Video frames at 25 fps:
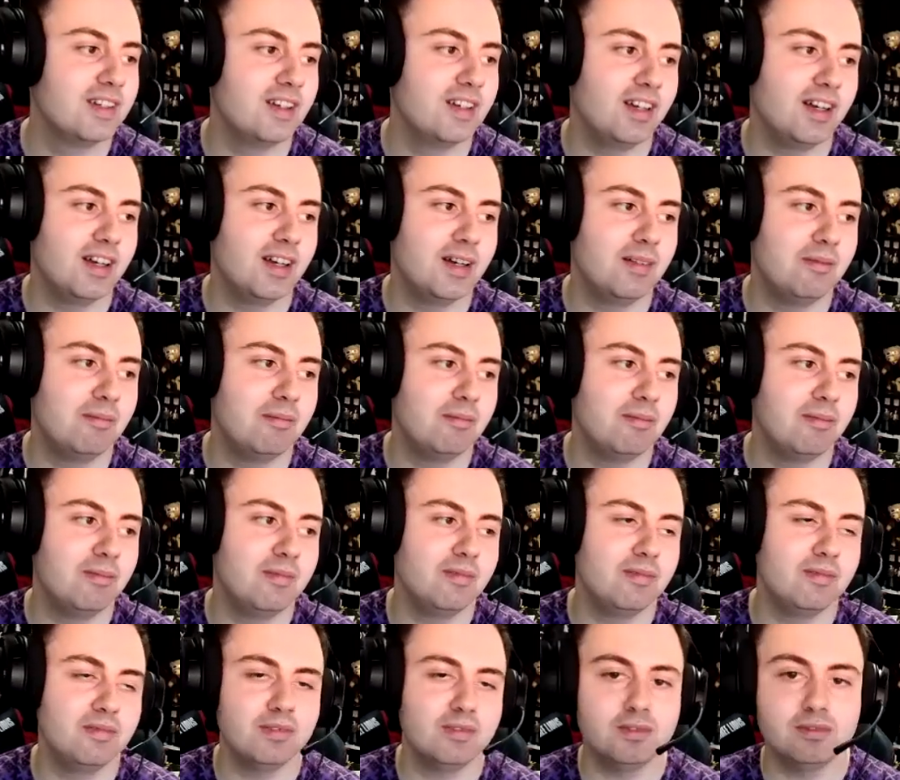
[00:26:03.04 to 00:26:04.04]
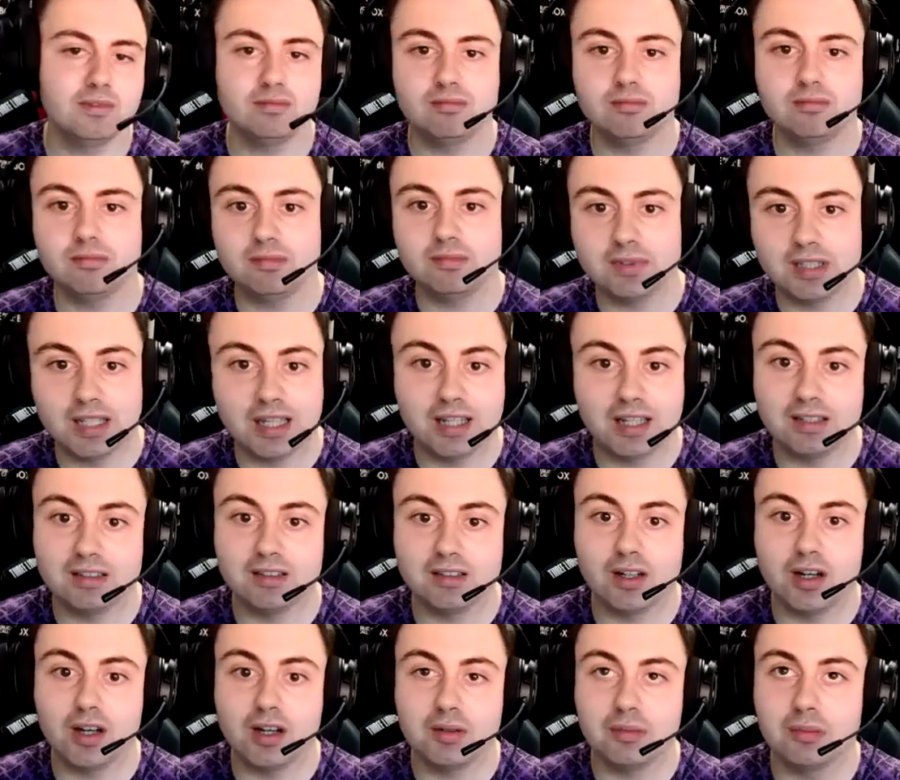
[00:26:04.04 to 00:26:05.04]
Um, yeah, and
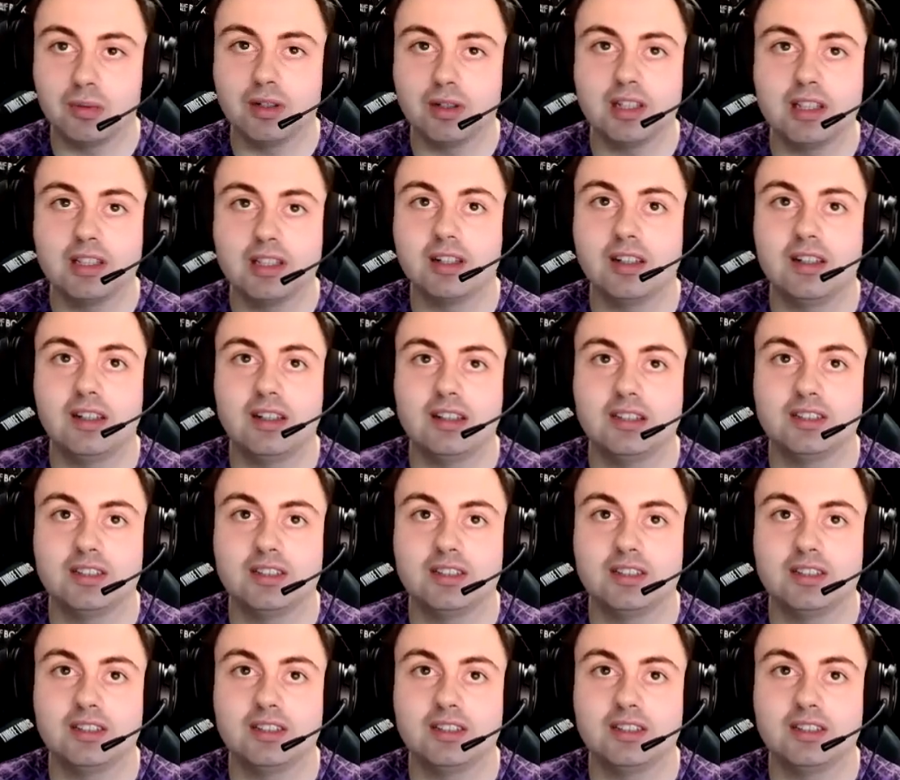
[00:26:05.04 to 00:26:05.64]
I wanted.